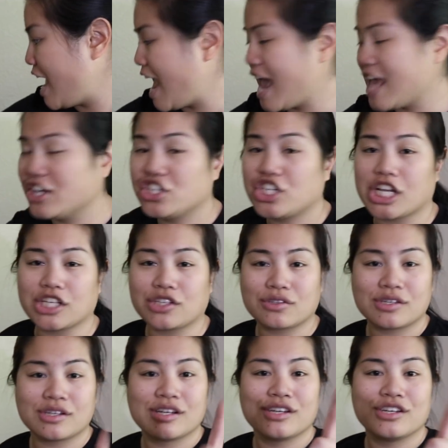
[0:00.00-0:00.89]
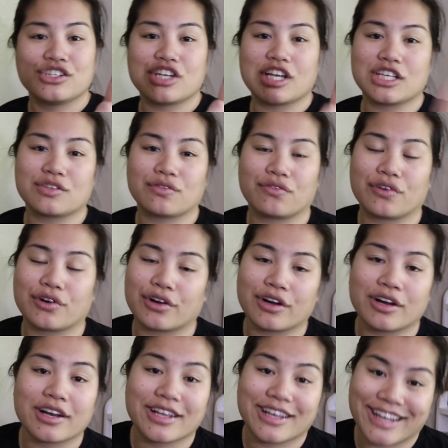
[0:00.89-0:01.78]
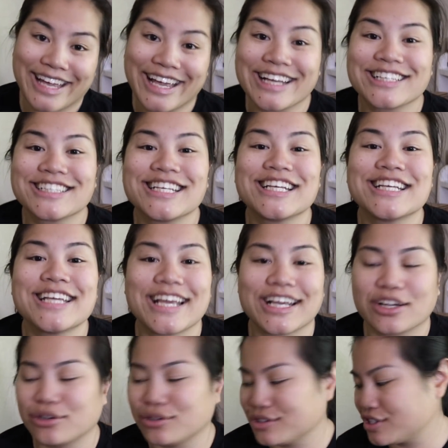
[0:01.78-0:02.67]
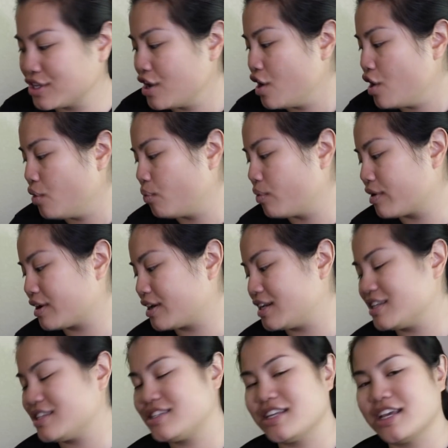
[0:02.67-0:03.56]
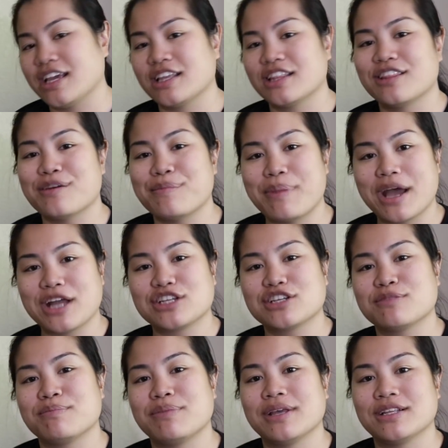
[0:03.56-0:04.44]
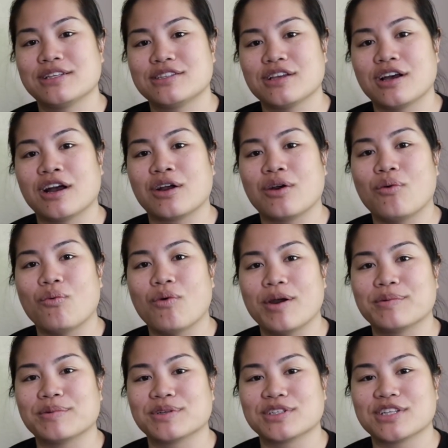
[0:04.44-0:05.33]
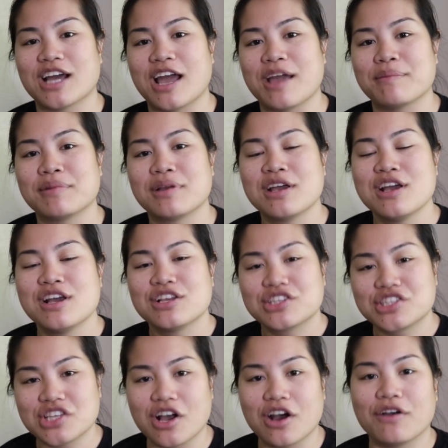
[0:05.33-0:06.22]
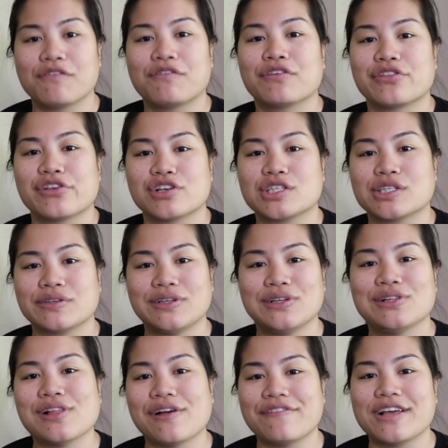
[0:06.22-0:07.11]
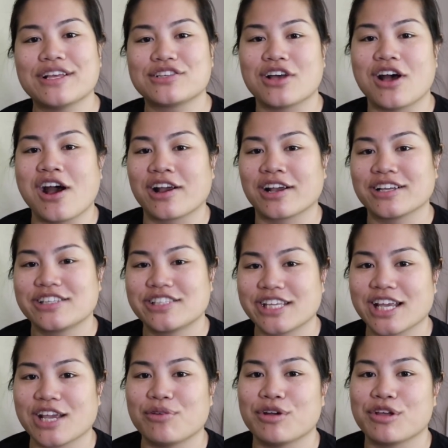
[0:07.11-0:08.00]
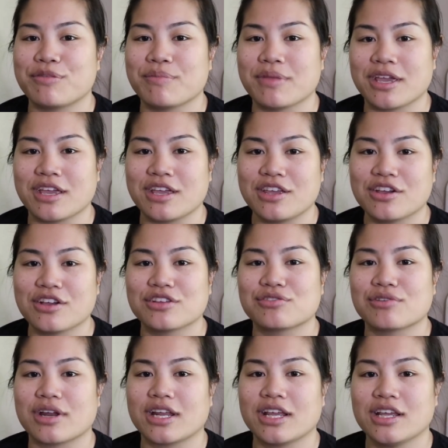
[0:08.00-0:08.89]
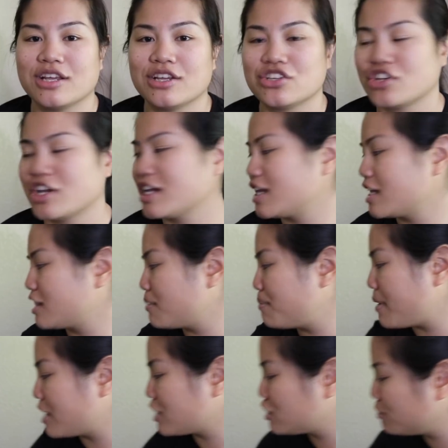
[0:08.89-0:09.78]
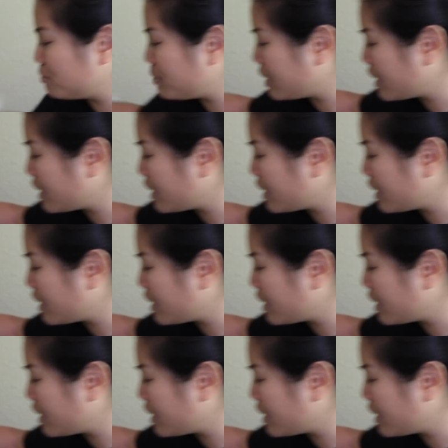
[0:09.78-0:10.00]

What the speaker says: And just for kicks and giggles, we're gonna sing the Patch and Pin song one more time. So for those of you who love that song, sing it with me. You guys ready? Should I get the Patch and